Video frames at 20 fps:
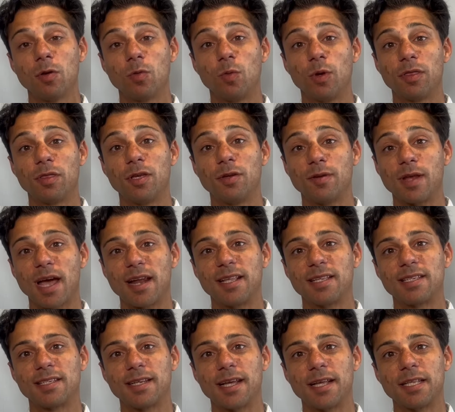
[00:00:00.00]
with the
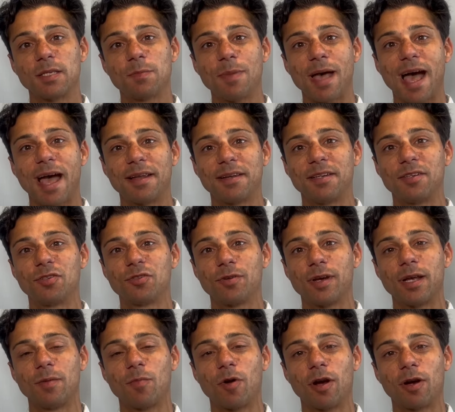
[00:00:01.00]
United States Patent and
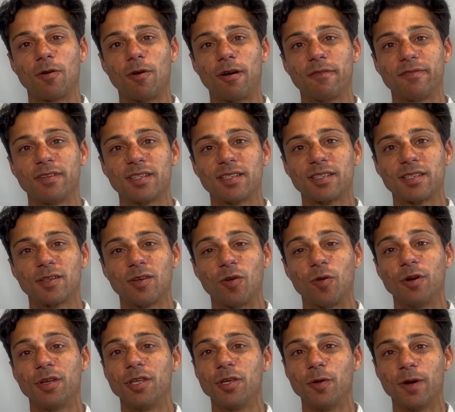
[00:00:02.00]
Trademark Office,
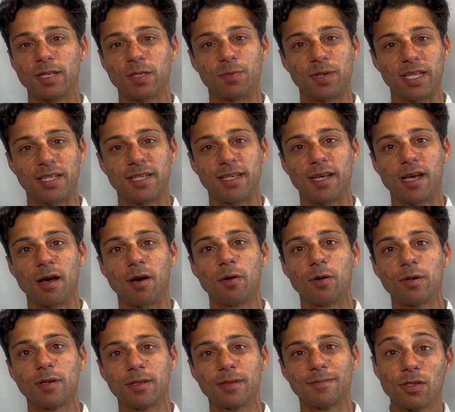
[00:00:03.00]
or
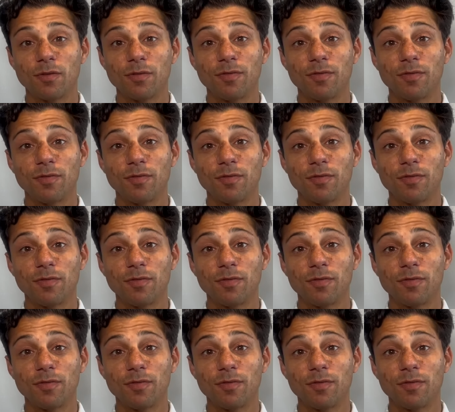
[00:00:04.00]
USPTO.